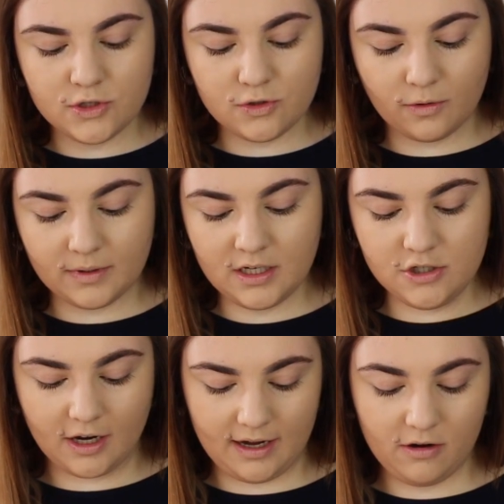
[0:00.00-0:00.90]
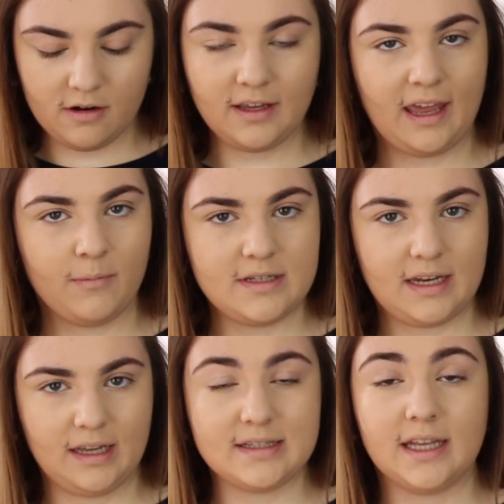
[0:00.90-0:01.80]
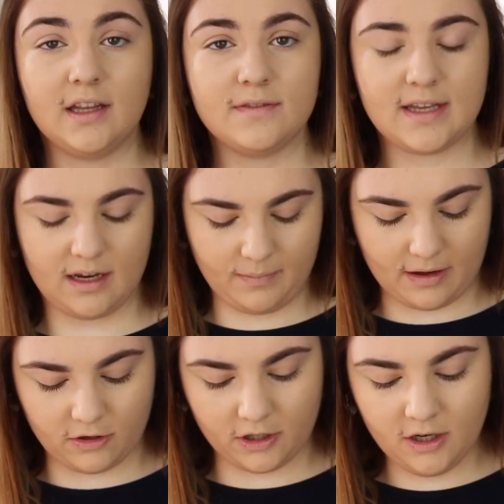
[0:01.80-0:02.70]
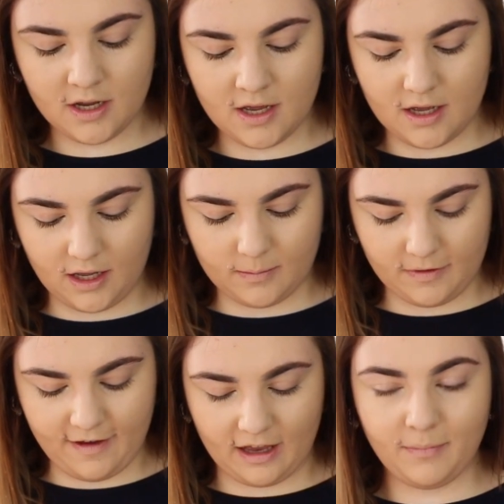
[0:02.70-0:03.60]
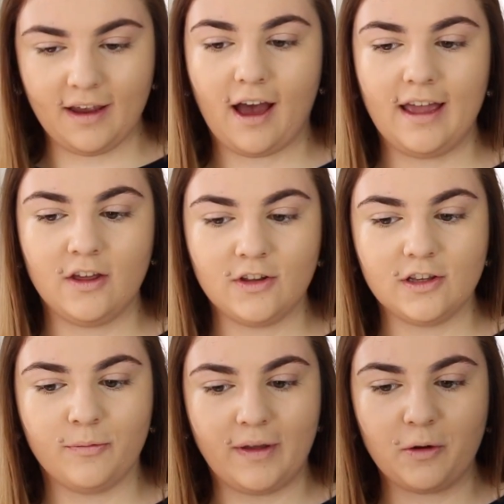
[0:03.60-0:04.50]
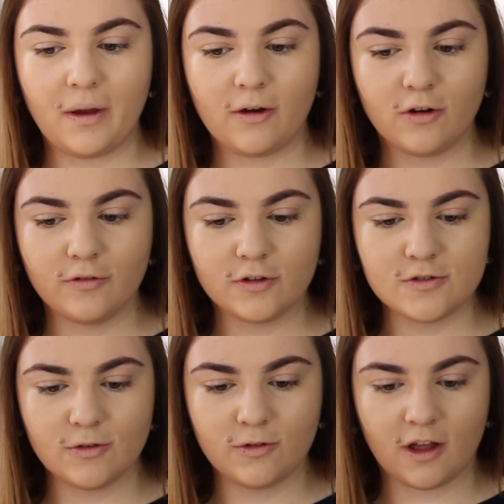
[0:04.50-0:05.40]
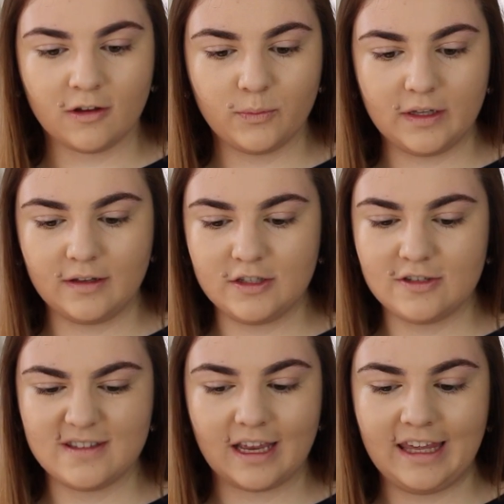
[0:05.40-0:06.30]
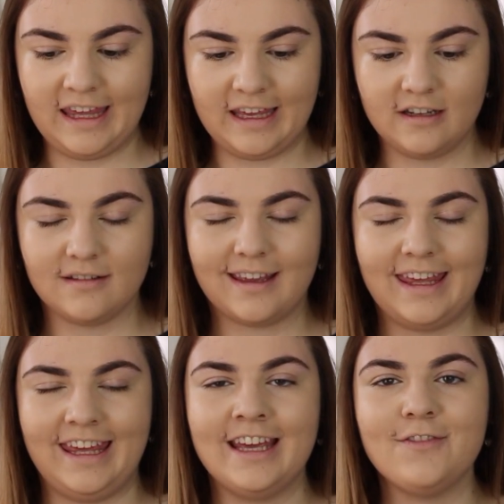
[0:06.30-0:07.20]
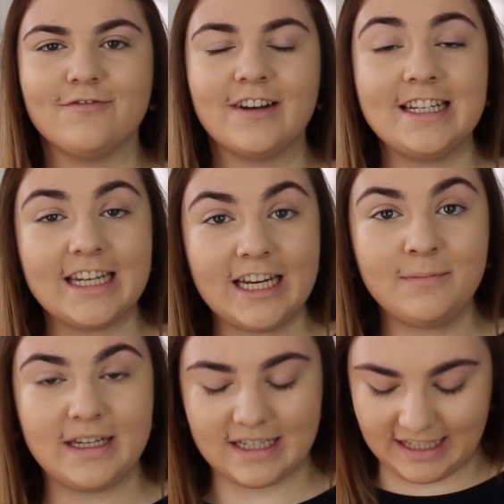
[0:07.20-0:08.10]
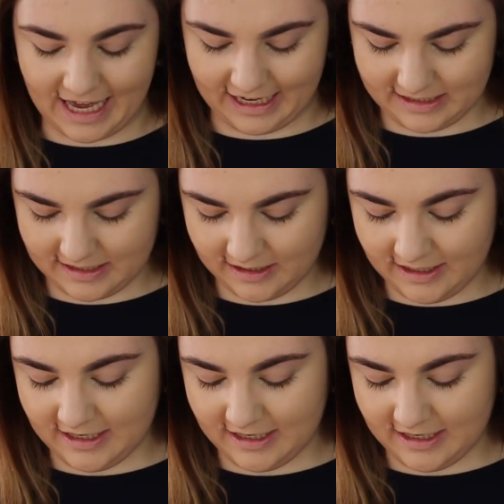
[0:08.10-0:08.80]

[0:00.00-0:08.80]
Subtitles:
So I'm gonna try it out on camera today because I love setting powder. I've had my eye on the La Mer powder for so long, but I can't find it in me to get it.